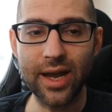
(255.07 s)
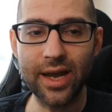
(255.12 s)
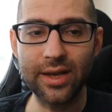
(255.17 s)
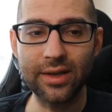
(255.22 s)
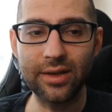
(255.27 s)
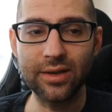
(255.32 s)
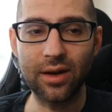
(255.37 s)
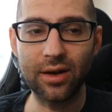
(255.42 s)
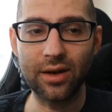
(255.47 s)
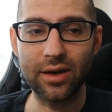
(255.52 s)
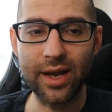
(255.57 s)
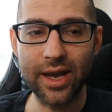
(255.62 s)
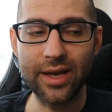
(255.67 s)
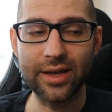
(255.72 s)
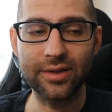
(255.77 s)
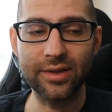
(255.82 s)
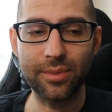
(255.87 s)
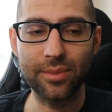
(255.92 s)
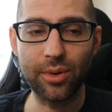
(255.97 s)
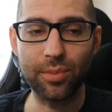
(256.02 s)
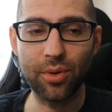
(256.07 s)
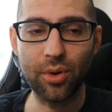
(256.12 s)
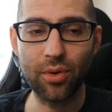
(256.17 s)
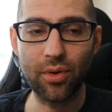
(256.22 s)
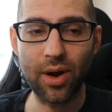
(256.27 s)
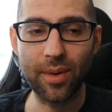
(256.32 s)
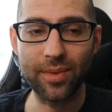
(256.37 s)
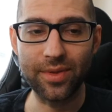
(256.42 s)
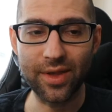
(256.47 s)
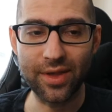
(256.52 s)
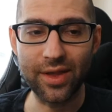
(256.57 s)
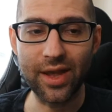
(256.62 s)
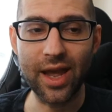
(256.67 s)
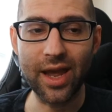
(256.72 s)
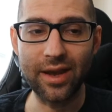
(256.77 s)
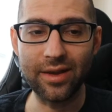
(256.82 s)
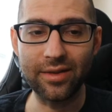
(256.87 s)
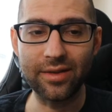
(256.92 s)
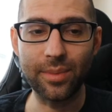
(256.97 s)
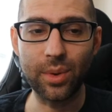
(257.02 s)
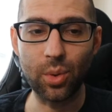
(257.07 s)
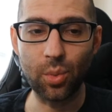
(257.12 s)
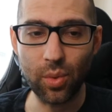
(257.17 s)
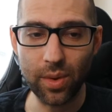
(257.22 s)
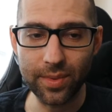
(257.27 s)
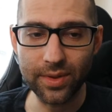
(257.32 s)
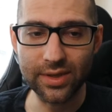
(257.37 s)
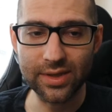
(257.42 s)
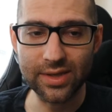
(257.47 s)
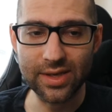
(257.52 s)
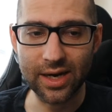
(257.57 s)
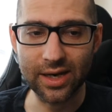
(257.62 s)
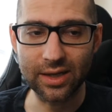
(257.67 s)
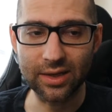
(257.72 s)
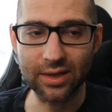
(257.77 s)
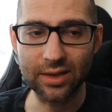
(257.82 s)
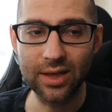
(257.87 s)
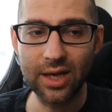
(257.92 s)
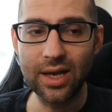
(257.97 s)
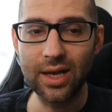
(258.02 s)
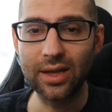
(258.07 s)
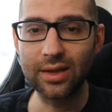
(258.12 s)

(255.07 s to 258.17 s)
AEW programming than the AEW Women's title.